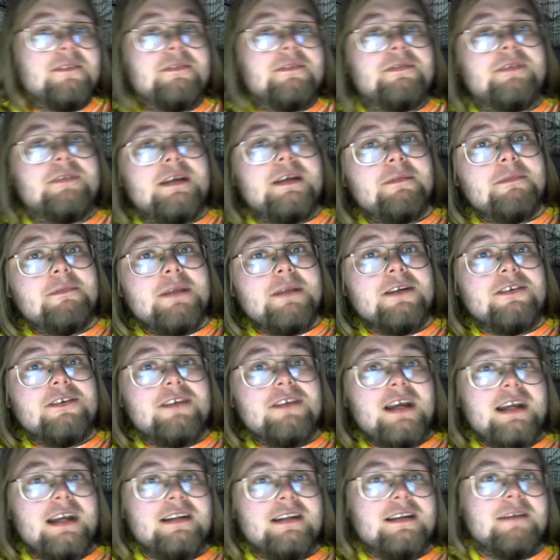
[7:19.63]
keep them
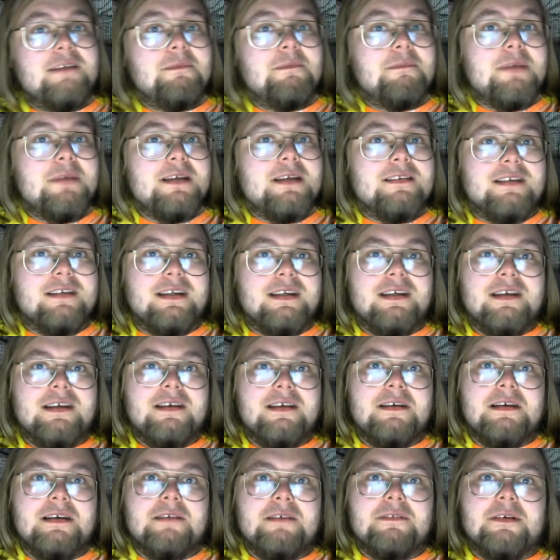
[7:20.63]
entertained, keep them busy.
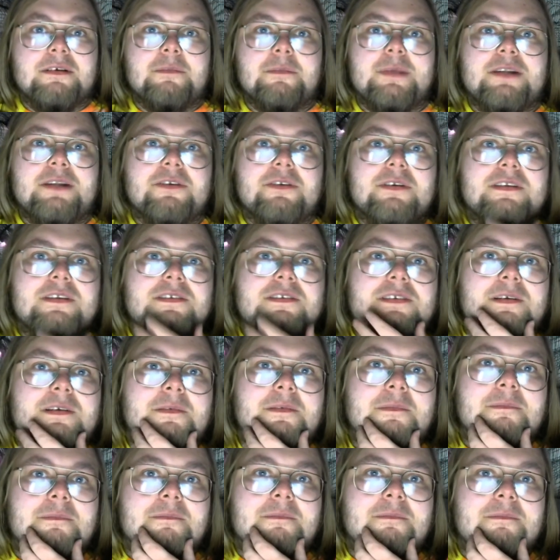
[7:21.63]
I'm going to be doing
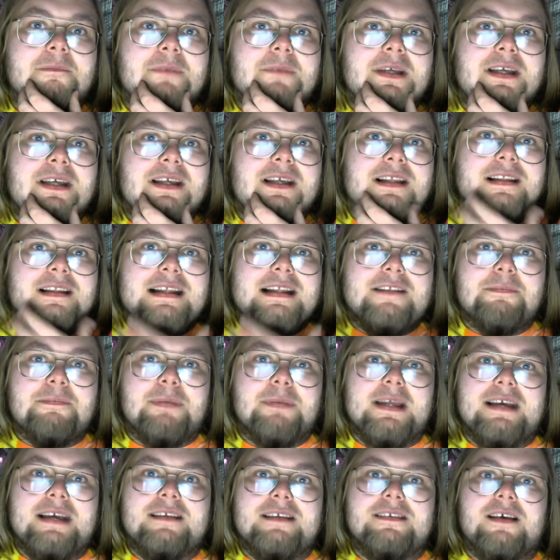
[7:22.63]
some Let's
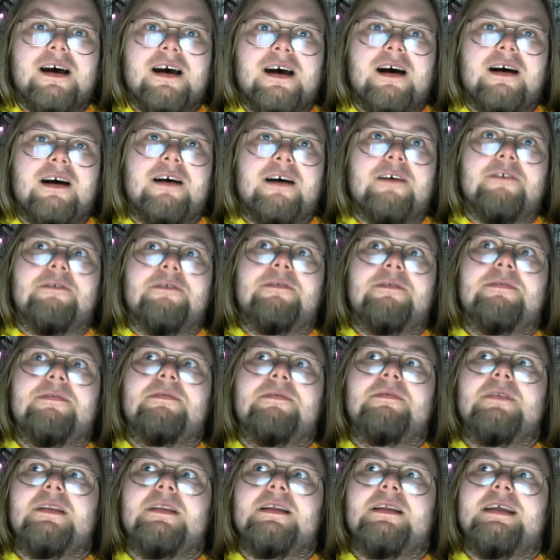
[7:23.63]
Plays of
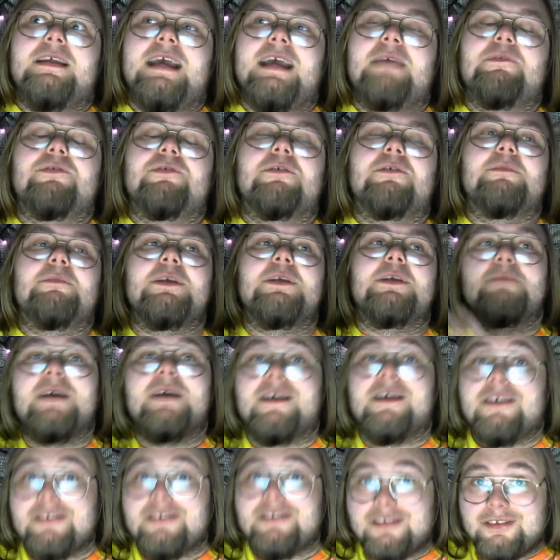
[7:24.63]
games from
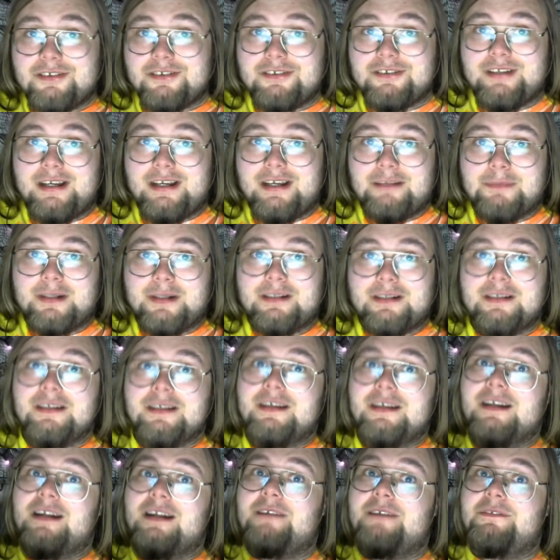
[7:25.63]
Humongous Entertainment.
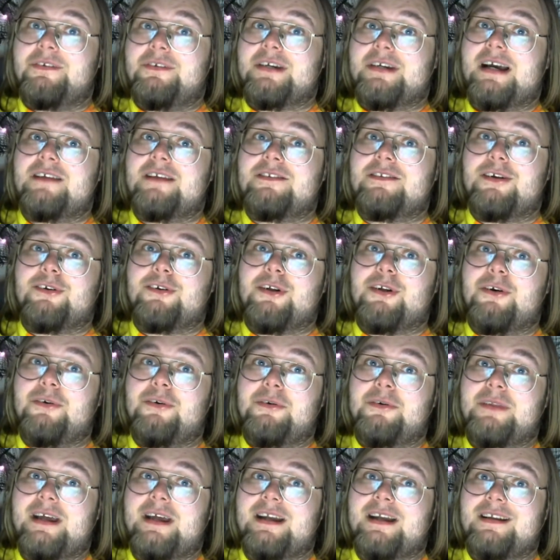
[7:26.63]
If you guys don't know
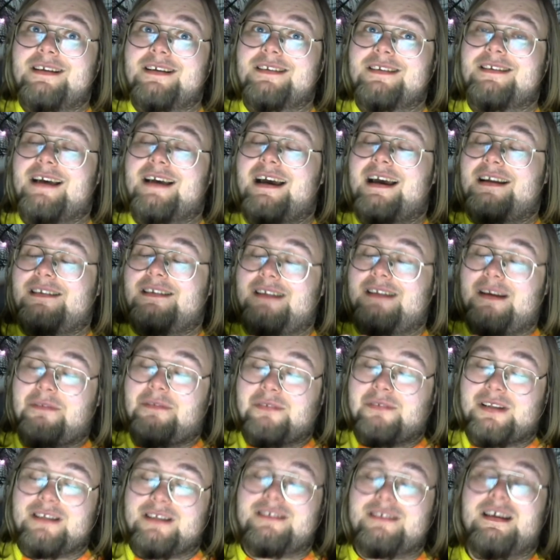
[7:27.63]
who that is, I
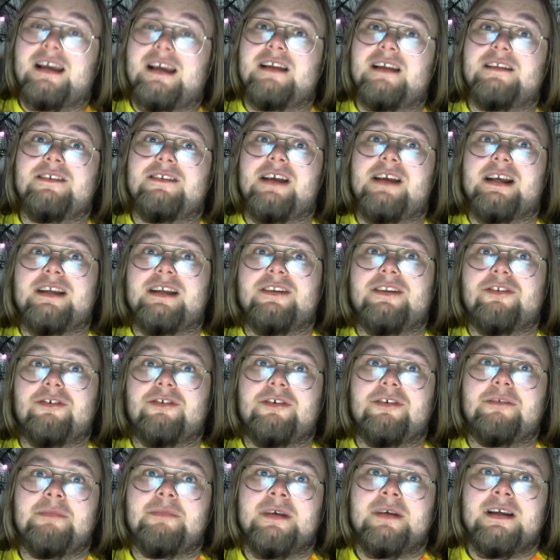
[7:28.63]
definitely say check into
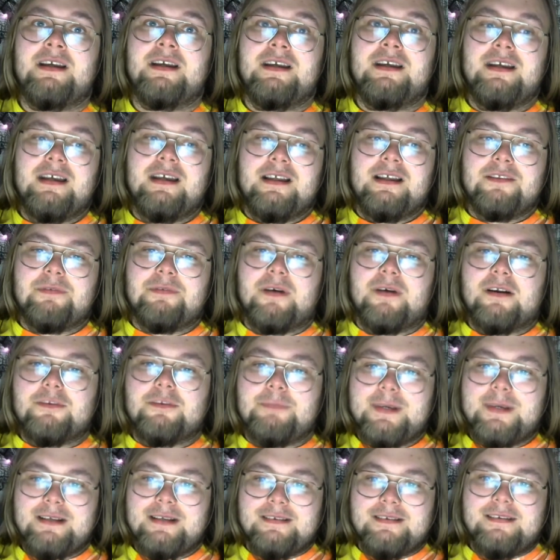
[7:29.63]
them. As far as
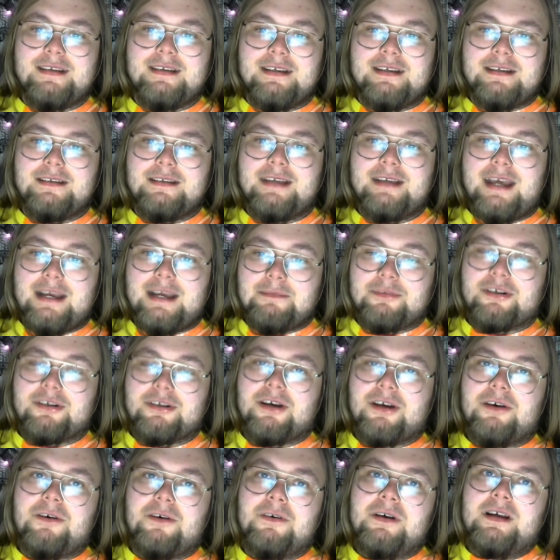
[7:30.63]
PC games
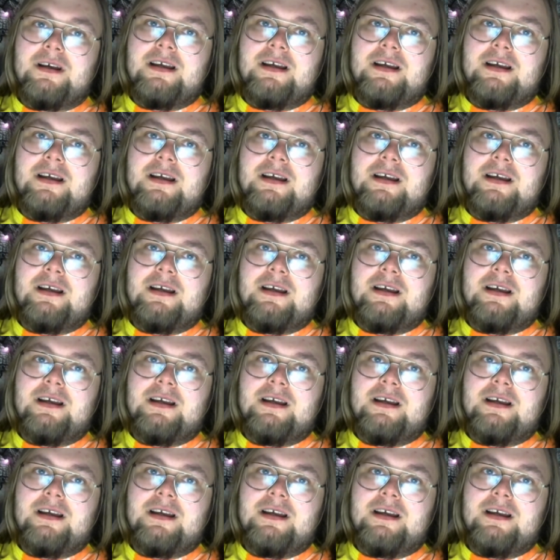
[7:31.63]
go,